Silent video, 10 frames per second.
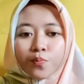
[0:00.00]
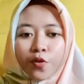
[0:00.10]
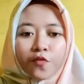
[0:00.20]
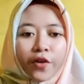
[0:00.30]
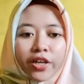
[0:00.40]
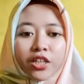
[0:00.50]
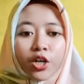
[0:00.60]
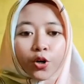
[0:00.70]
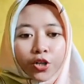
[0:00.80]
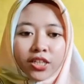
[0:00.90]
provide
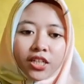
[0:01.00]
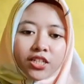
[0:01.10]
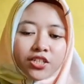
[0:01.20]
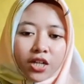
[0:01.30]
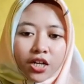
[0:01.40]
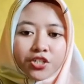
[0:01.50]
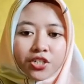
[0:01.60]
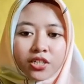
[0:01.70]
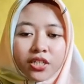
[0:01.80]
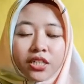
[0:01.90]
great
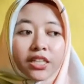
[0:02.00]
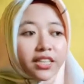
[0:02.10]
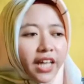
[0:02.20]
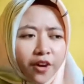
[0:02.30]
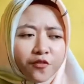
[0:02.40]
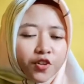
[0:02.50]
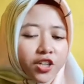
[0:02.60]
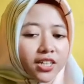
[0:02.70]
instruction in every